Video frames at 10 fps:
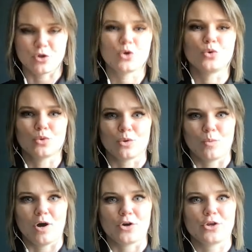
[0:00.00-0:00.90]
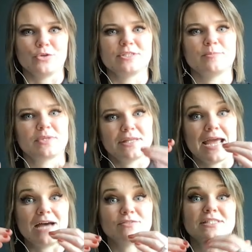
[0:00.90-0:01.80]
the cooler water, you typically
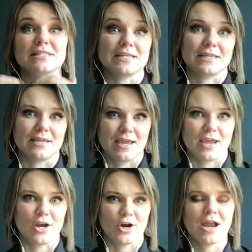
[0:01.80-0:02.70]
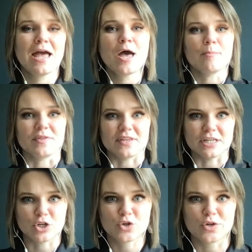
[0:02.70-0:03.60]
have sinking air, but then
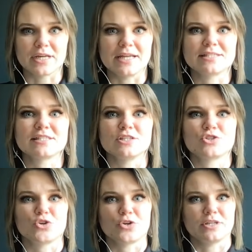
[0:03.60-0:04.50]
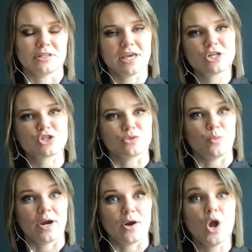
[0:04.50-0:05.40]
it creates the circulation
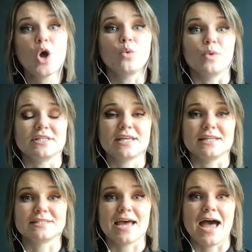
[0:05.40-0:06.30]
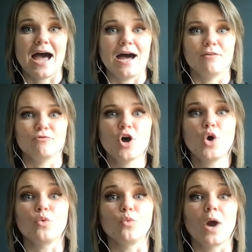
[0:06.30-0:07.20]
where we tend to have
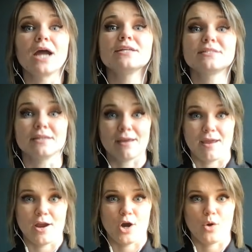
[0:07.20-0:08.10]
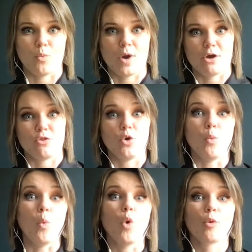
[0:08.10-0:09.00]
rising air where the
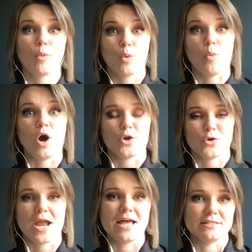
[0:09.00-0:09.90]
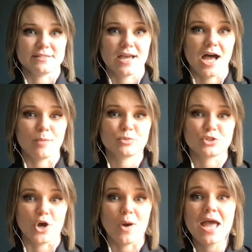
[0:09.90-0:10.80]
warmer water ends up.
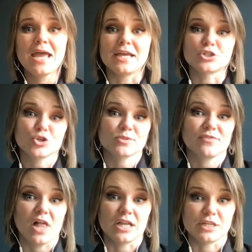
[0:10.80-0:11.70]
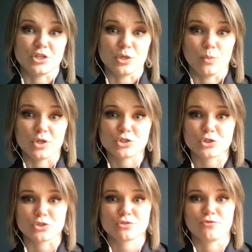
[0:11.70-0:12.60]
So, in terms of La Nina
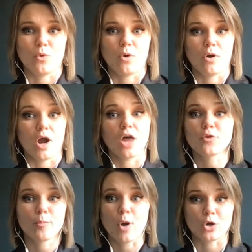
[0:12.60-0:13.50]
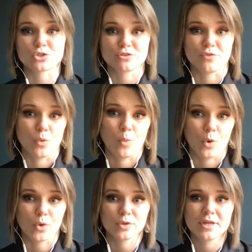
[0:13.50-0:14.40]
winters for other parts of the
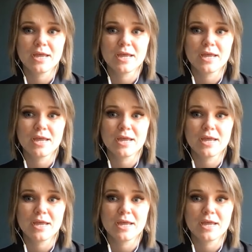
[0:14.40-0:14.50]
world,